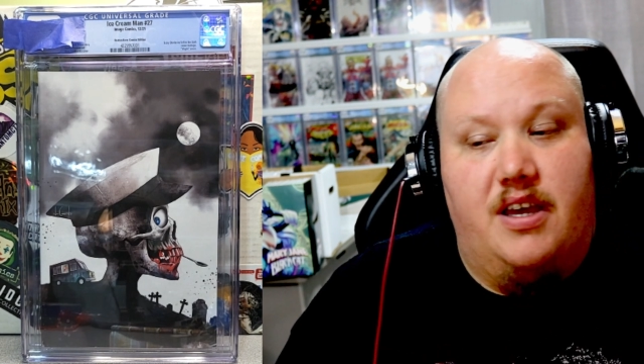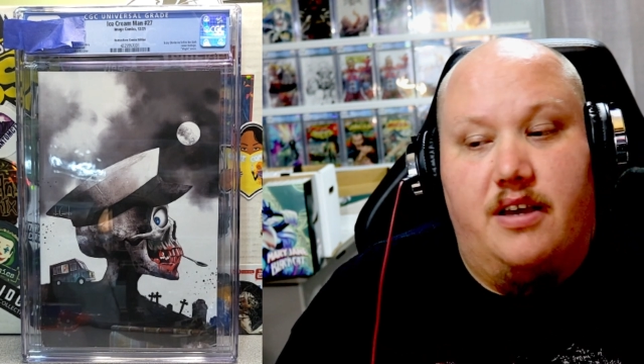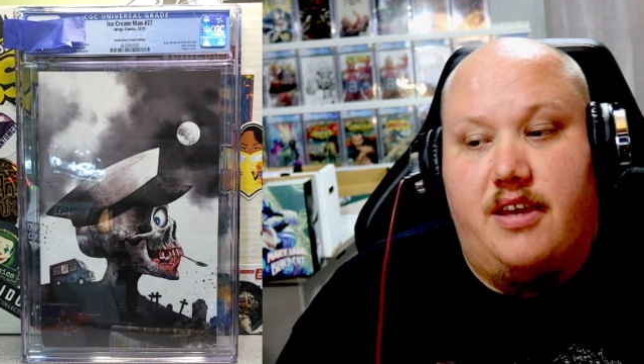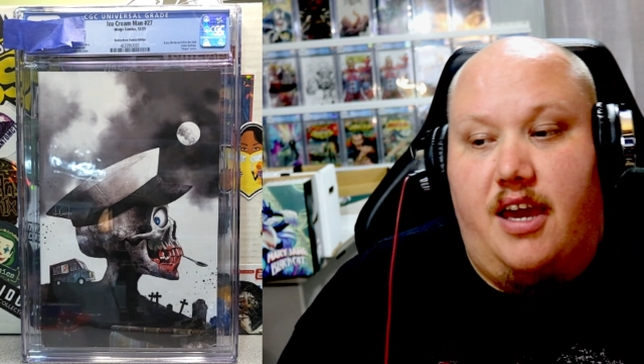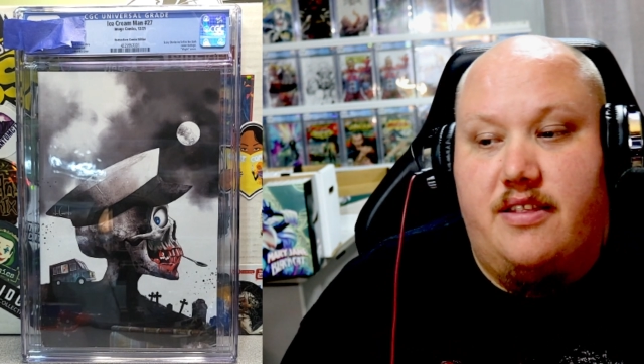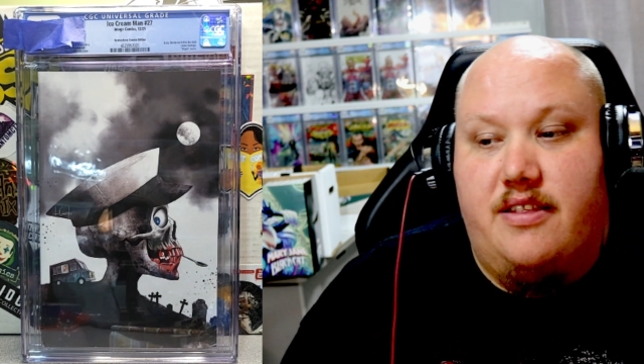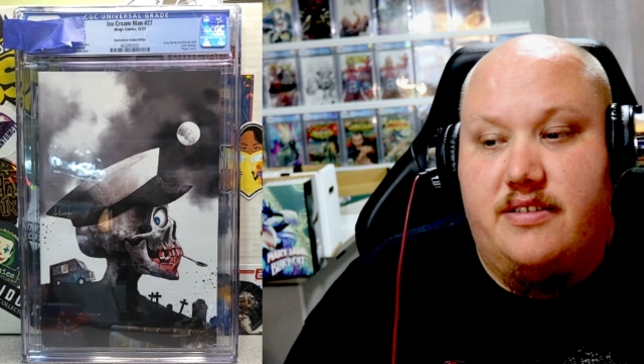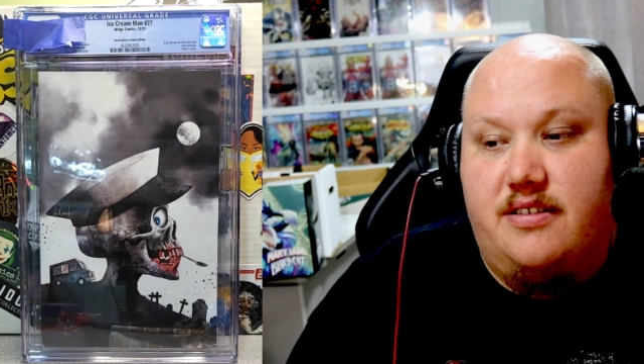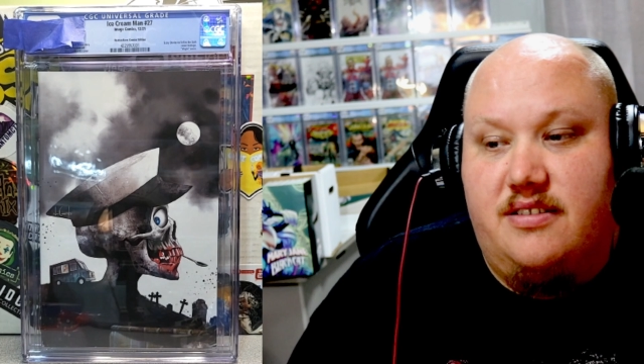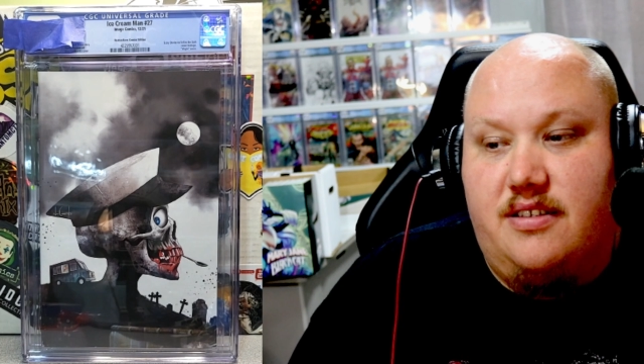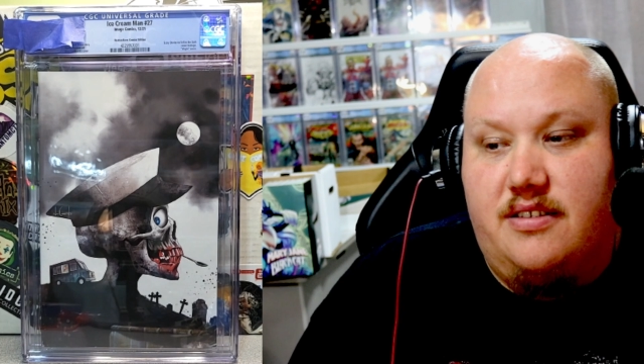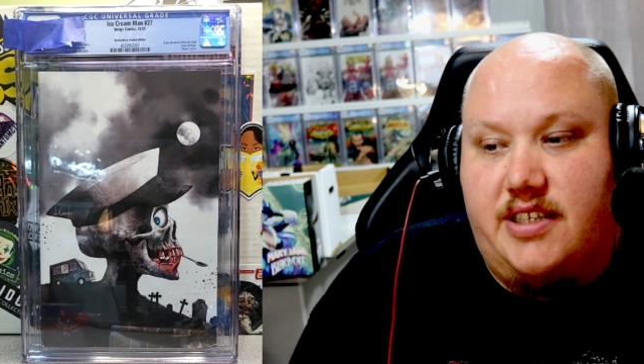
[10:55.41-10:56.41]
Okay, this
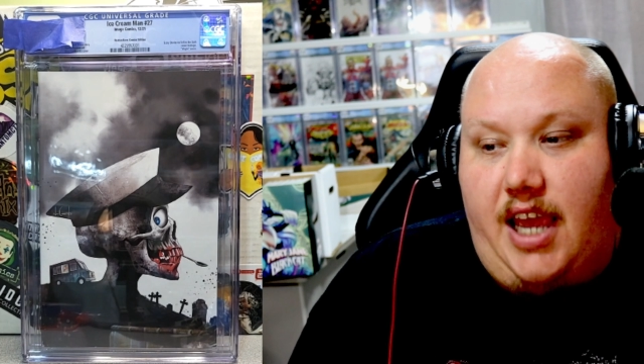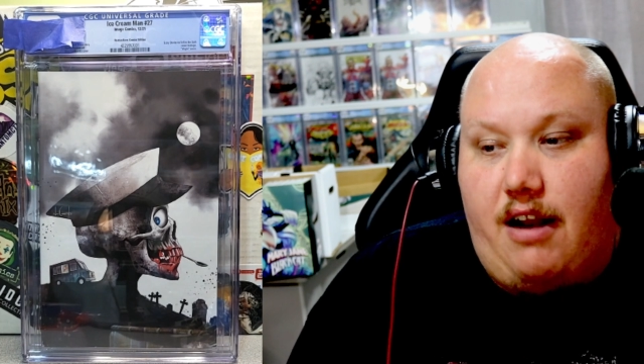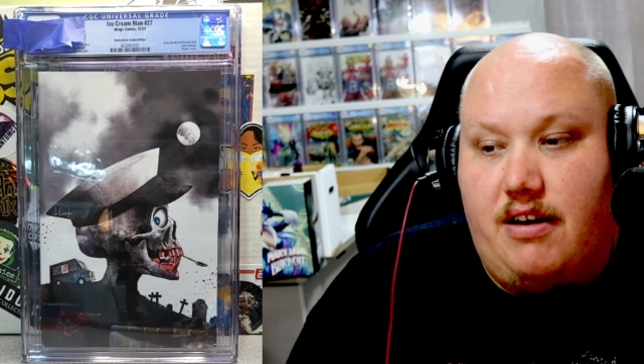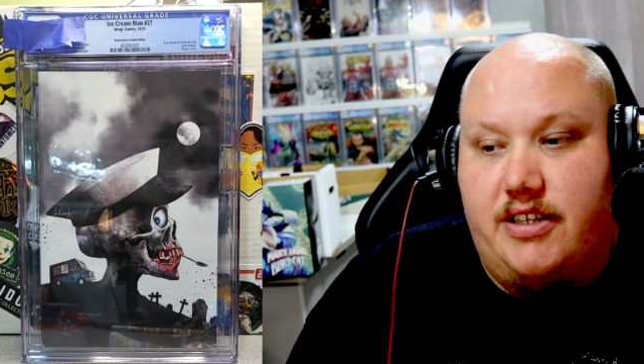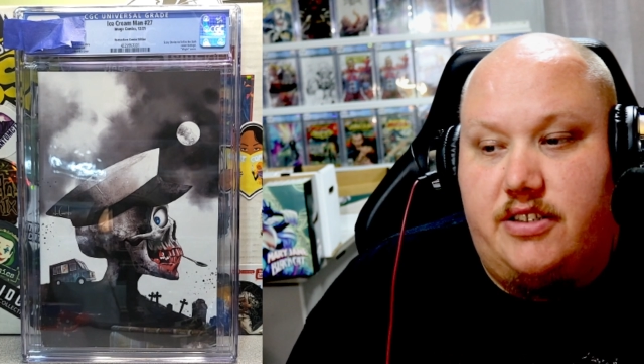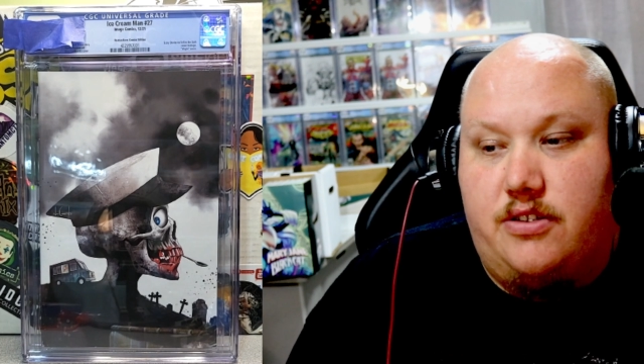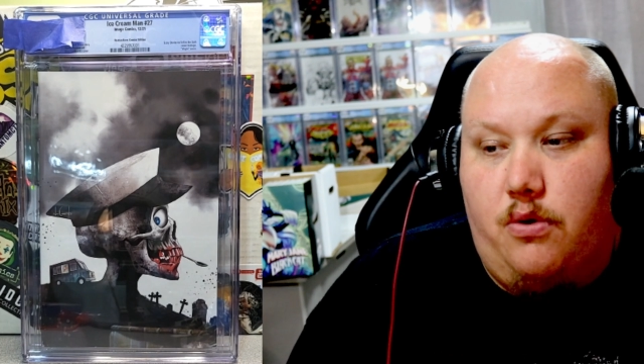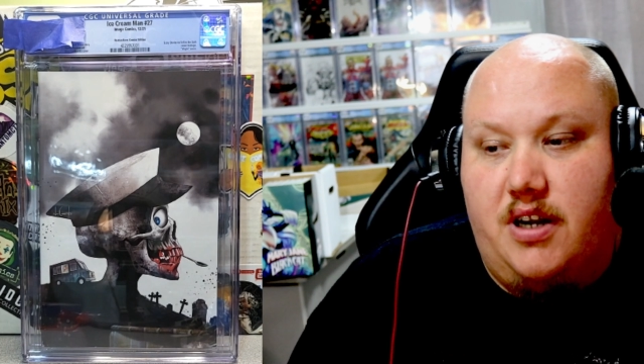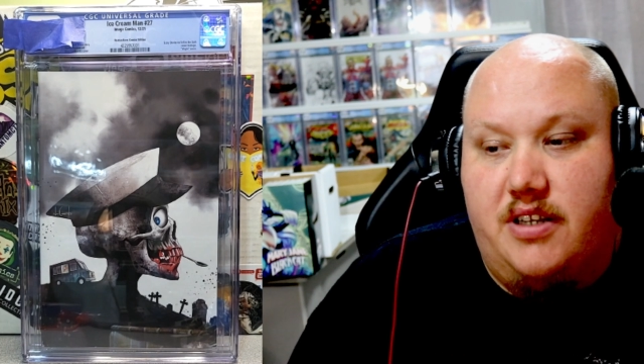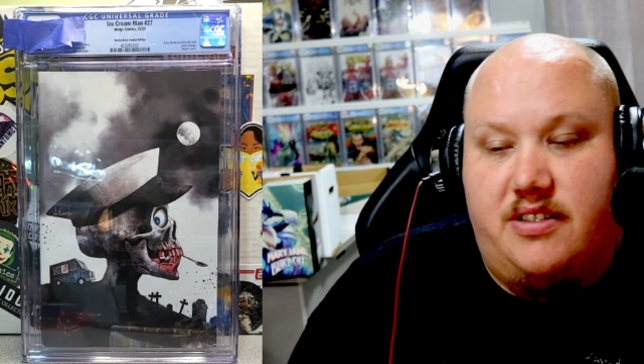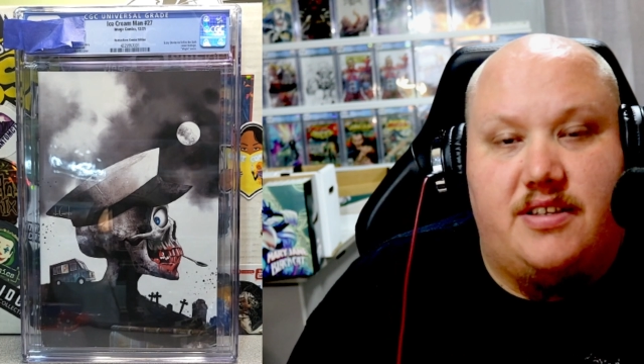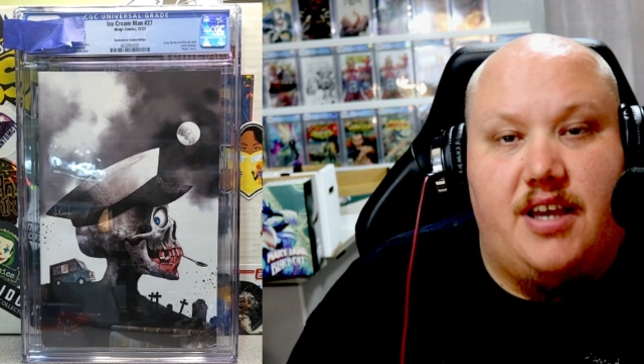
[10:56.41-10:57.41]
is the Scary
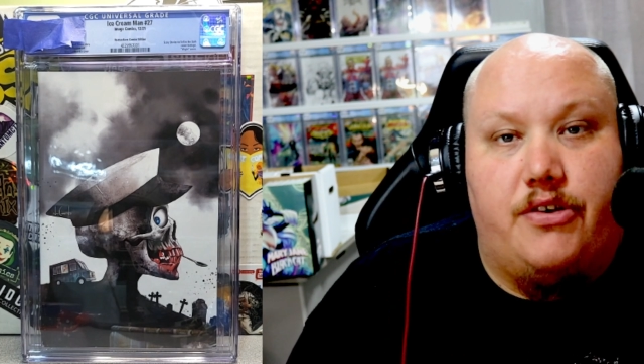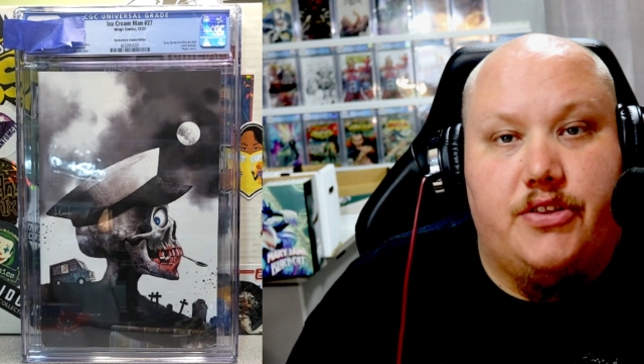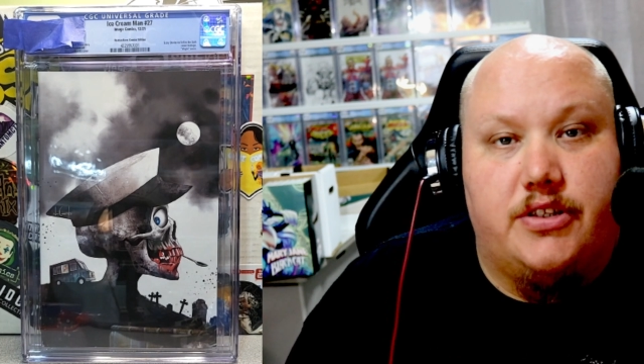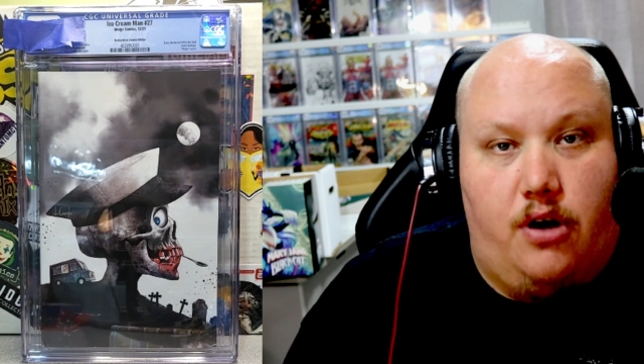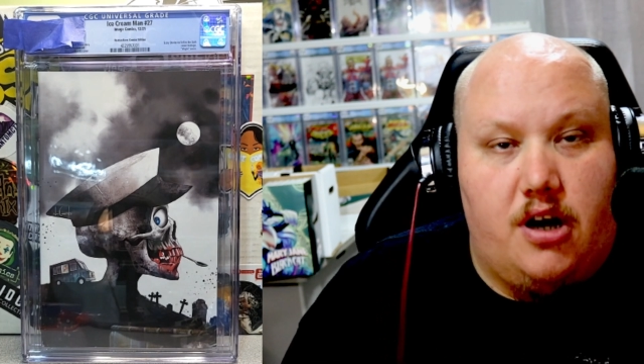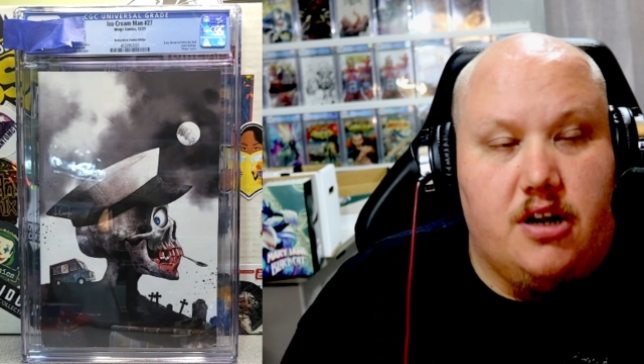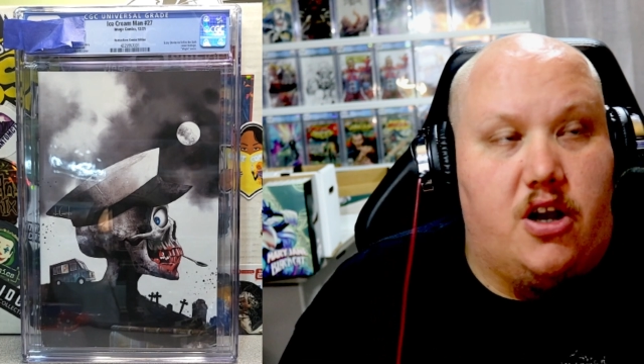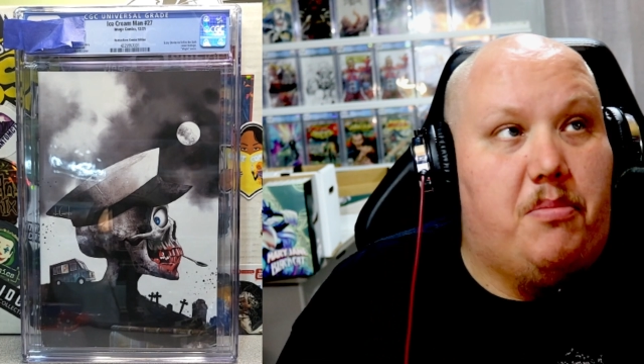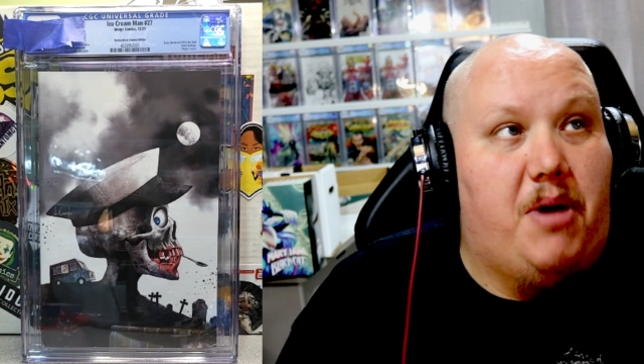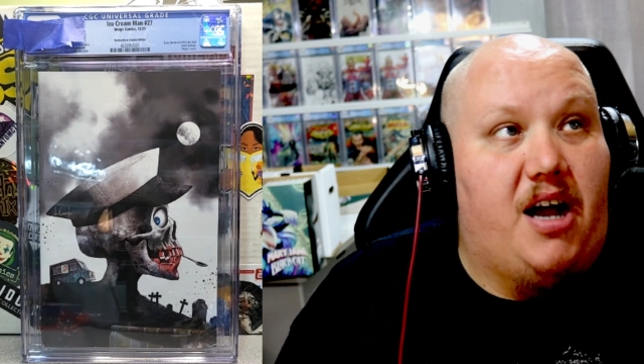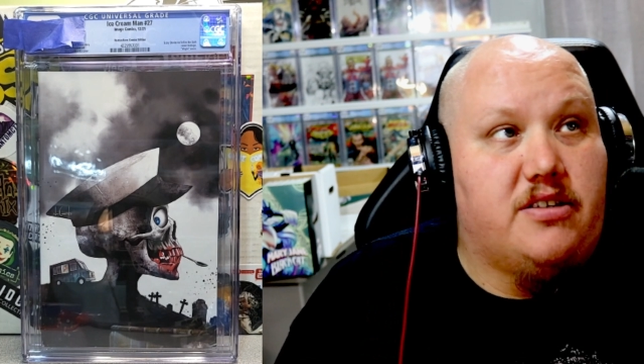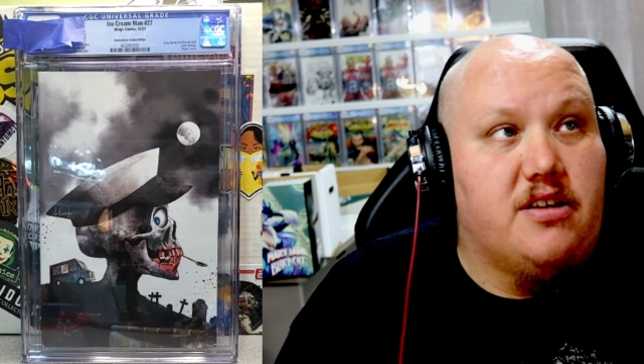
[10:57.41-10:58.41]
Stories to Tell in the Dark
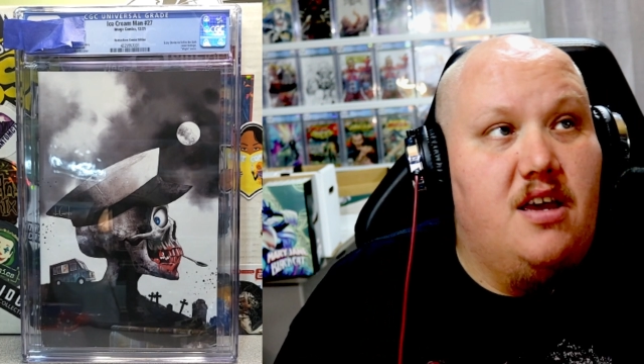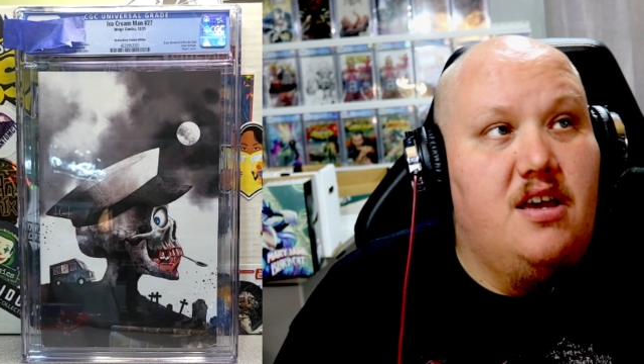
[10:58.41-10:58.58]
homage.